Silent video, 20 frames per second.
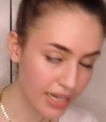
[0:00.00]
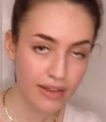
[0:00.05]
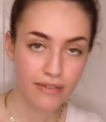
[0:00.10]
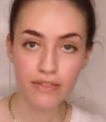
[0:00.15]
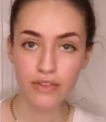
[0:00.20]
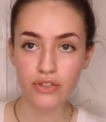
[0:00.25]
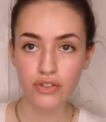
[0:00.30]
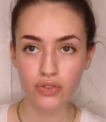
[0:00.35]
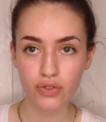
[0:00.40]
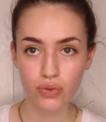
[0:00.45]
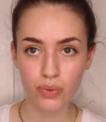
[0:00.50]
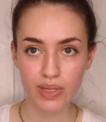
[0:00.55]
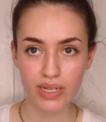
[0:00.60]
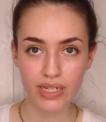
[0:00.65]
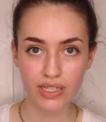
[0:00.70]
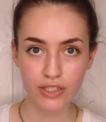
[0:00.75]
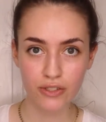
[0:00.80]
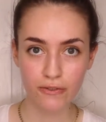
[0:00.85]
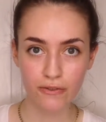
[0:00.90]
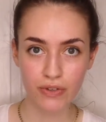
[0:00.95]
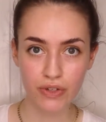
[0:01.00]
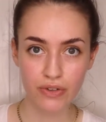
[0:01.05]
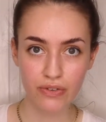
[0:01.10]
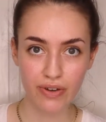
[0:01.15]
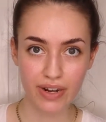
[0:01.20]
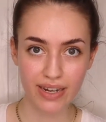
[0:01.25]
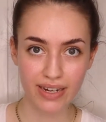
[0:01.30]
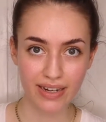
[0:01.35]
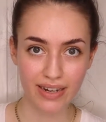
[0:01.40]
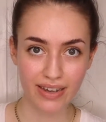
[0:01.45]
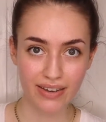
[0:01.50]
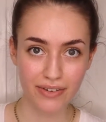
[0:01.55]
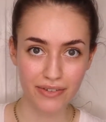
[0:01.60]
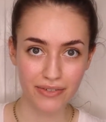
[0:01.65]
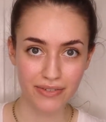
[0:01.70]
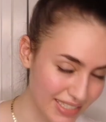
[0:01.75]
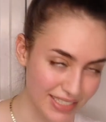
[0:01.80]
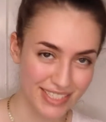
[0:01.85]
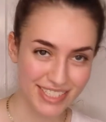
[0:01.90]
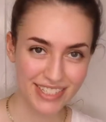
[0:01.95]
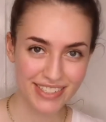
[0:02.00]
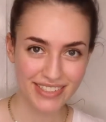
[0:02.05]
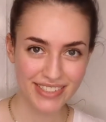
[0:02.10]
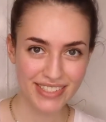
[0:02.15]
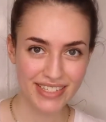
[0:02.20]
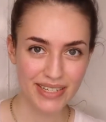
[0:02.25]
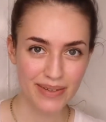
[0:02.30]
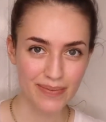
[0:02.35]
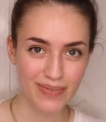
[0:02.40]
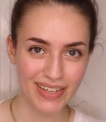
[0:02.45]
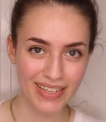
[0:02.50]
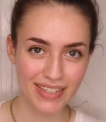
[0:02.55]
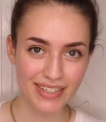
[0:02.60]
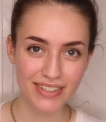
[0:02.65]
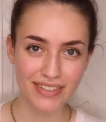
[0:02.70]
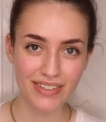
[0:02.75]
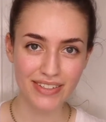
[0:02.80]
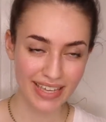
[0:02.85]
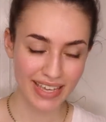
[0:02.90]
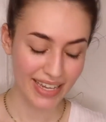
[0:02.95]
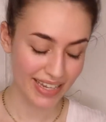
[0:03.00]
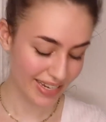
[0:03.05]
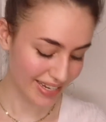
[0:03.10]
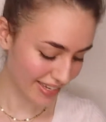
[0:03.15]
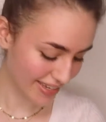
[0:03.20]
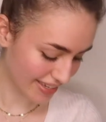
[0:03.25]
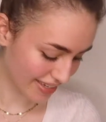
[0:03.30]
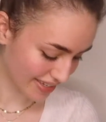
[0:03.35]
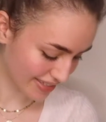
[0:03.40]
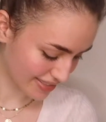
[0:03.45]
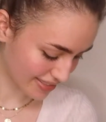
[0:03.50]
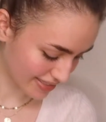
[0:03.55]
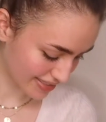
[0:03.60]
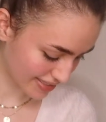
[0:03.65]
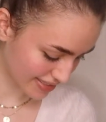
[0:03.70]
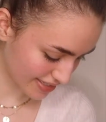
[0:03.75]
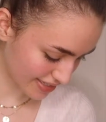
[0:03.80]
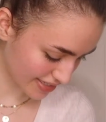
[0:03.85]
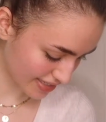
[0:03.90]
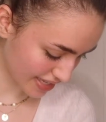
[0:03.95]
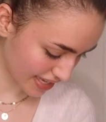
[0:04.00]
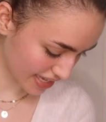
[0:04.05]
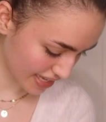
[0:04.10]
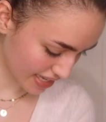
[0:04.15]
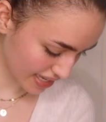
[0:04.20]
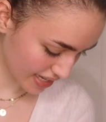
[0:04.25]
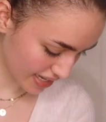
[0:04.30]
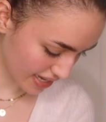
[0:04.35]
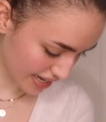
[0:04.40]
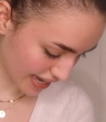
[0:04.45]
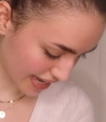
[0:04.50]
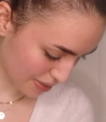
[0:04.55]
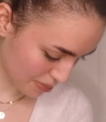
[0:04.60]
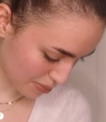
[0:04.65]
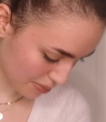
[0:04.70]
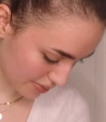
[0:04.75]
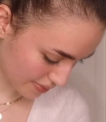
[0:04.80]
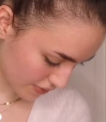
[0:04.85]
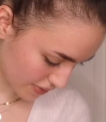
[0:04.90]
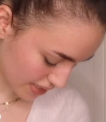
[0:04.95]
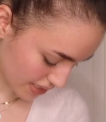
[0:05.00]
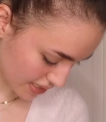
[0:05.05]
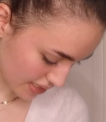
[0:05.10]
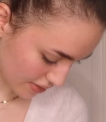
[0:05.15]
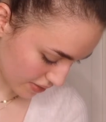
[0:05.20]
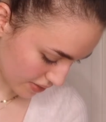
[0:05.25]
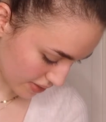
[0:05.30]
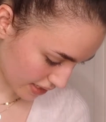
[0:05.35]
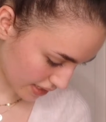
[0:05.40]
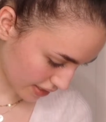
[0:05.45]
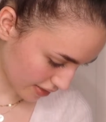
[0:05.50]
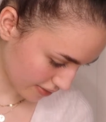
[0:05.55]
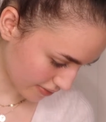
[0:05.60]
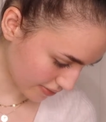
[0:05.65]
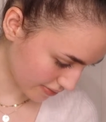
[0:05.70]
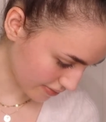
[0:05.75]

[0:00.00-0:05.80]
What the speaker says: have the sweetest view right now. Chelsea, my little kitty, is just taking a nap right down there.